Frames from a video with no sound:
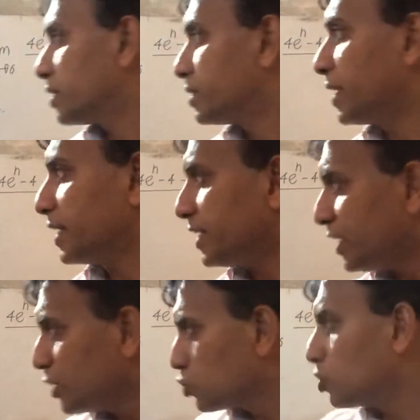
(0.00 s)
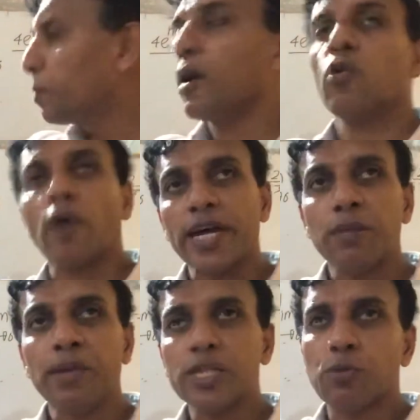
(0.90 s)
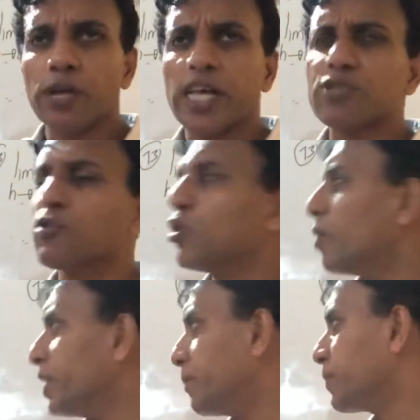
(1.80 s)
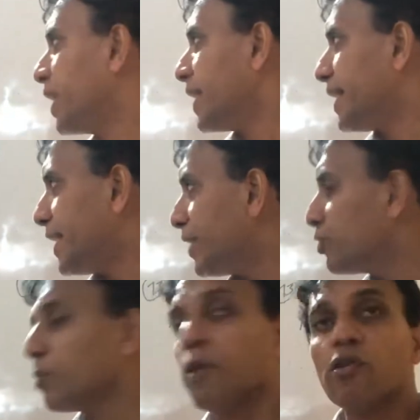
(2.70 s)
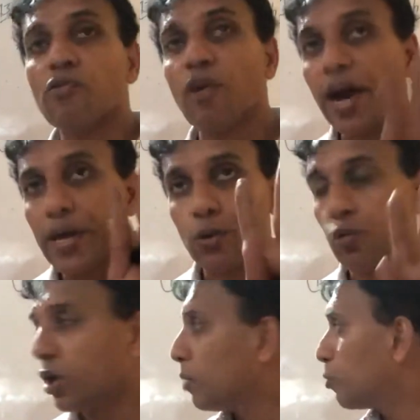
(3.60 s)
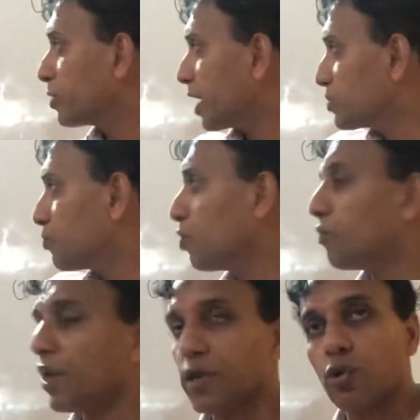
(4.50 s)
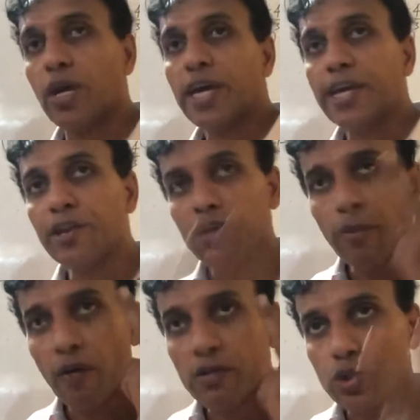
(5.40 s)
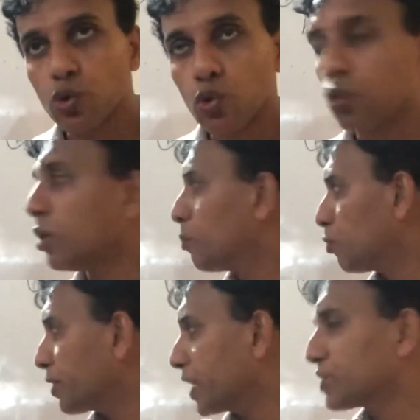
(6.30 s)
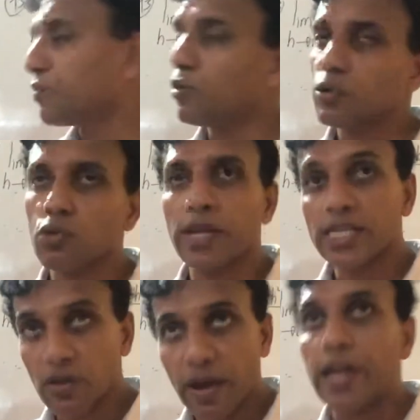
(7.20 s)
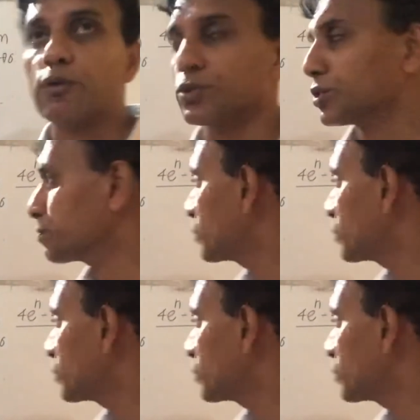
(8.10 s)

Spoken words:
Then e to the power y means put x for y. E to the power 5, put x for 5. E to the power 2, put x for 2. There's a values.